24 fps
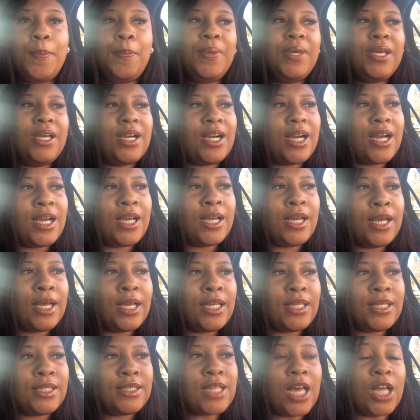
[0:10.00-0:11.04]

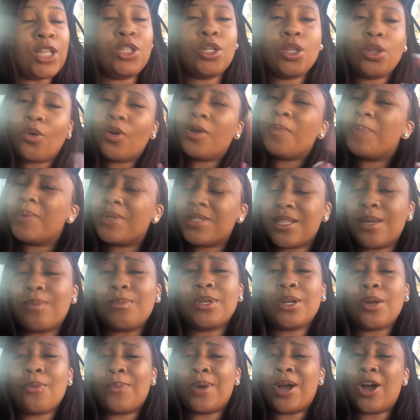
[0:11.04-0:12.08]
because the Lord put
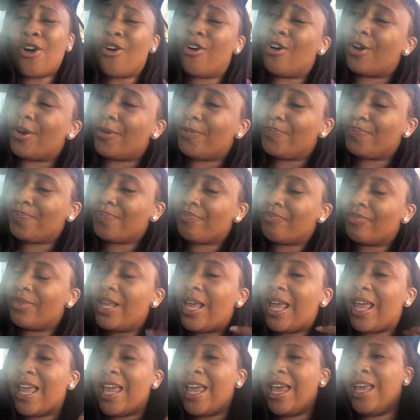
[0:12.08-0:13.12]
something on my heart.
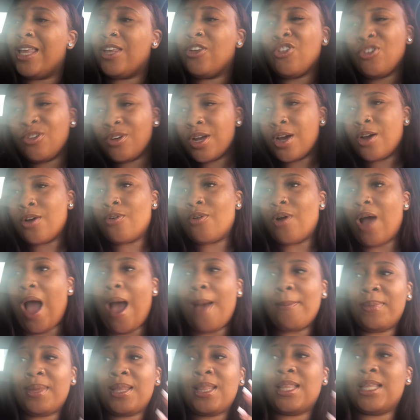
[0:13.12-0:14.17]
And you know,
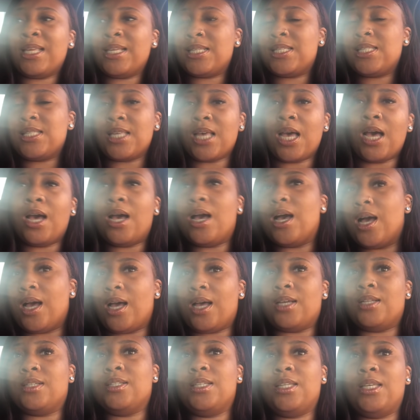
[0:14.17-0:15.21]
I'm in this
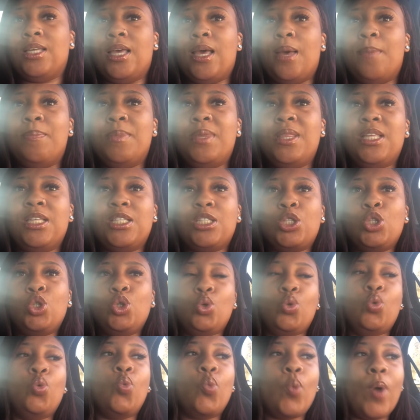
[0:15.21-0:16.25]
uh I'm in this
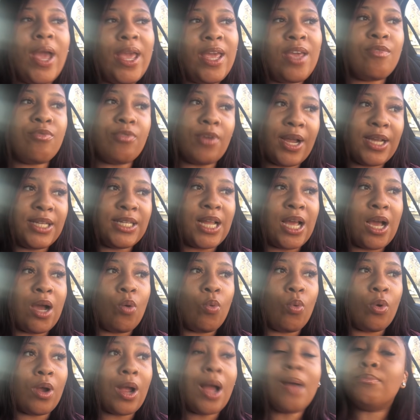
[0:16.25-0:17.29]
new wave right now
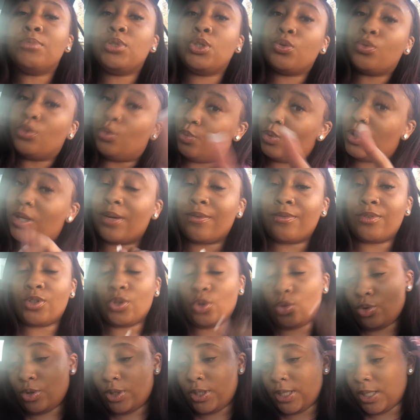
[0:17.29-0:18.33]
where I'm doing whatever the
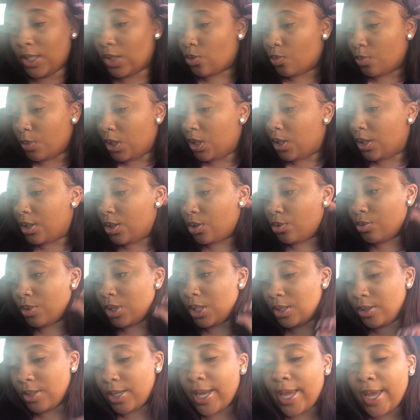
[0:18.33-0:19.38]
Lord tells me to do,
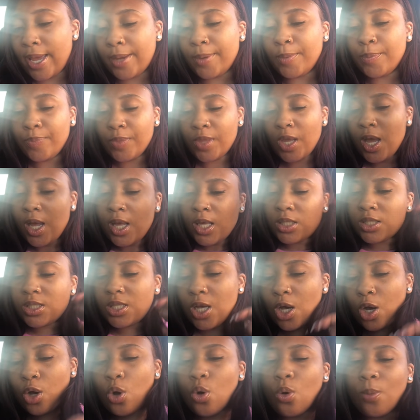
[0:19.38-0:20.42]
okay?
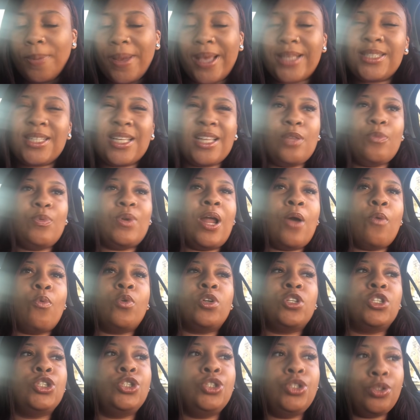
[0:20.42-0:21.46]
So basically what I
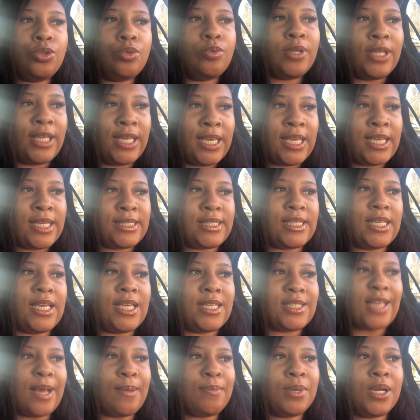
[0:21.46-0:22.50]
want to do is
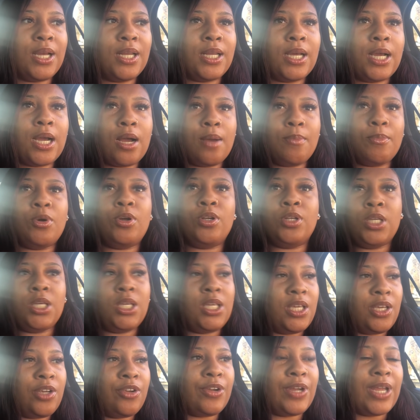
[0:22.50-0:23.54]
is I'm going to come on
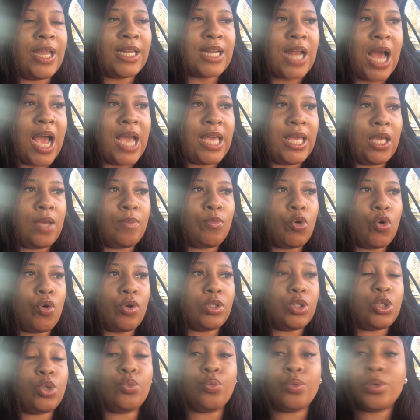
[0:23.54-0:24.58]
here and I am going
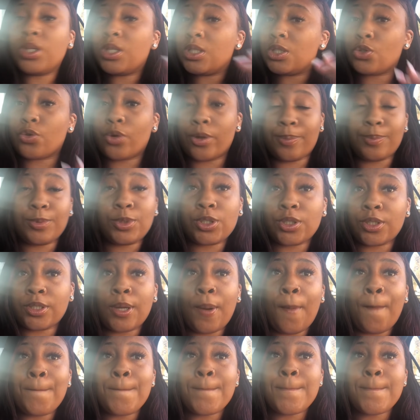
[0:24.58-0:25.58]
to read a scripture,